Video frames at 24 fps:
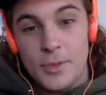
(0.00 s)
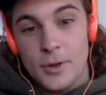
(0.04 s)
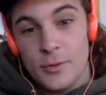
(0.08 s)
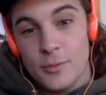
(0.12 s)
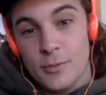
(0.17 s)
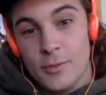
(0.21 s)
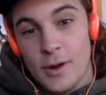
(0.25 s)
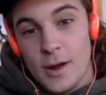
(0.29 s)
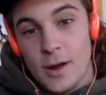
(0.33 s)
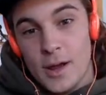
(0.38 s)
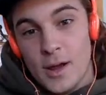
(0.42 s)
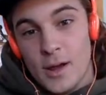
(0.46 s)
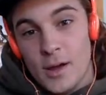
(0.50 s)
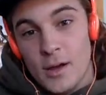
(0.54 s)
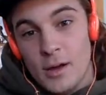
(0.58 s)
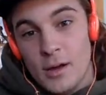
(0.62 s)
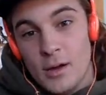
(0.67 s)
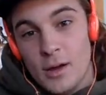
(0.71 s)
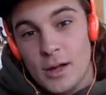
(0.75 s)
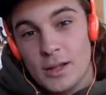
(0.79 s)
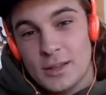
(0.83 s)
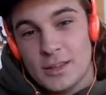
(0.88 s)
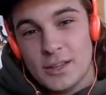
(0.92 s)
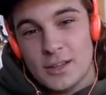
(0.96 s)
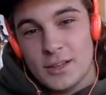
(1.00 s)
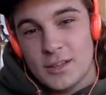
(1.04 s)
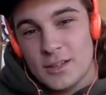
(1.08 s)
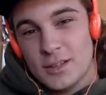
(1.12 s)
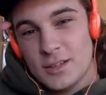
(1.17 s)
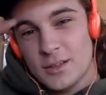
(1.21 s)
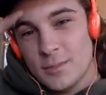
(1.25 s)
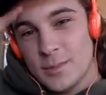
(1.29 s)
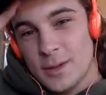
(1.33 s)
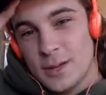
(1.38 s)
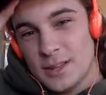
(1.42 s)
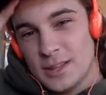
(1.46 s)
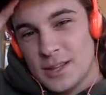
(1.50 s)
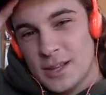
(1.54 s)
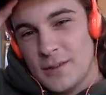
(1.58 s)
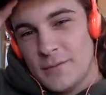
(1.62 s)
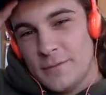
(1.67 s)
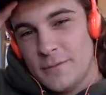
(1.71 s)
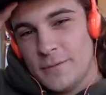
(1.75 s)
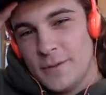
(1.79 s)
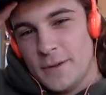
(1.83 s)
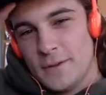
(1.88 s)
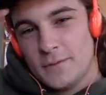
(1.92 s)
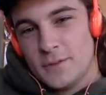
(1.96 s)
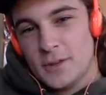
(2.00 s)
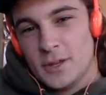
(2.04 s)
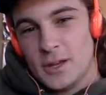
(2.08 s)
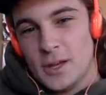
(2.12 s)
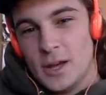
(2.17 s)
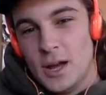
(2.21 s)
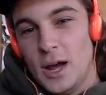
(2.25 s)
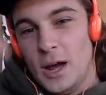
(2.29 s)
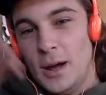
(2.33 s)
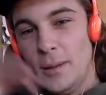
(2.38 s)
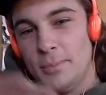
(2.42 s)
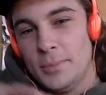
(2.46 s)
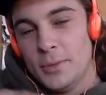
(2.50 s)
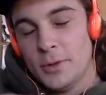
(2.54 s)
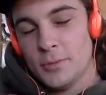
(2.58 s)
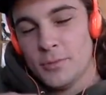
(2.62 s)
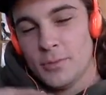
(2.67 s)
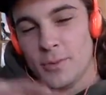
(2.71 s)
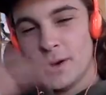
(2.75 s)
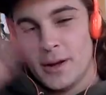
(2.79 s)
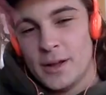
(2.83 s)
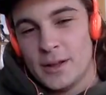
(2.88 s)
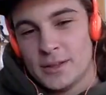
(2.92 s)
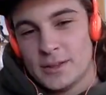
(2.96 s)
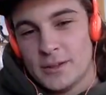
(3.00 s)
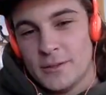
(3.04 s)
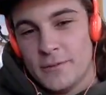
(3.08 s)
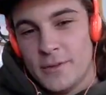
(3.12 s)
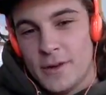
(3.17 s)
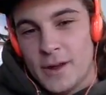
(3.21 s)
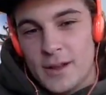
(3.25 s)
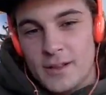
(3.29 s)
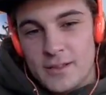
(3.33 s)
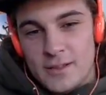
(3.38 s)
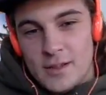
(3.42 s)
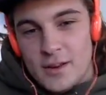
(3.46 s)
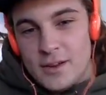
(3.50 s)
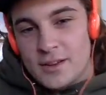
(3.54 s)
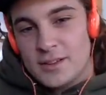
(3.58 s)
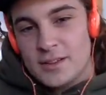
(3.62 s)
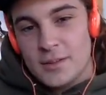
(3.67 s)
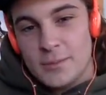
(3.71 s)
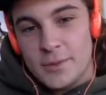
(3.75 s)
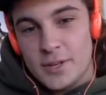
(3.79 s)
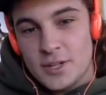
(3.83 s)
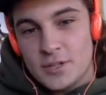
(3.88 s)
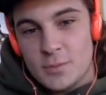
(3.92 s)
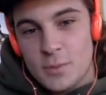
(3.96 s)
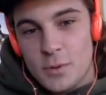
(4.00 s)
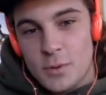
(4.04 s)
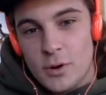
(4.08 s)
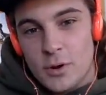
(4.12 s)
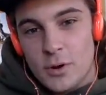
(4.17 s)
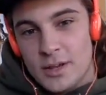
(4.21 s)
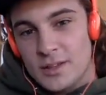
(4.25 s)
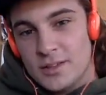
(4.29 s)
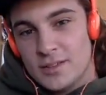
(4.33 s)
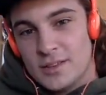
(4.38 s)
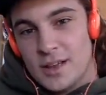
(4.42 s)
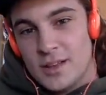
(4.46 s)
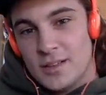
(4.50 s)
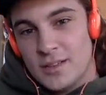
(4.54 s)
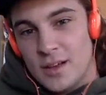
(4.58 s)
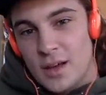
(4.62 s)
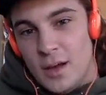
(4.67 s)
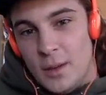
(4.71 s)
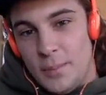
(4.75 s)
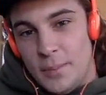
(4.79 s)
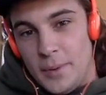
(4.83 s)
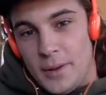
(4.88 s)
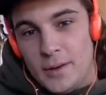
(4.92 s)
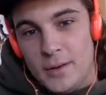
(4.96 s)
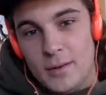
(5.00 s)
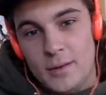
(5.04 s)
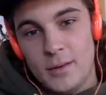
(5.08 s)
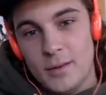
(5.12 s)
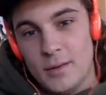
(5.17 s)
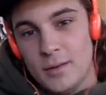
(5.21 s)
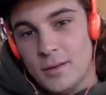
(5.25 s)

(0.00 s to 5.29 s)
the rail, I think Smith and 50. Up the rail at the Vans Huntington Beach Park, he skates up it,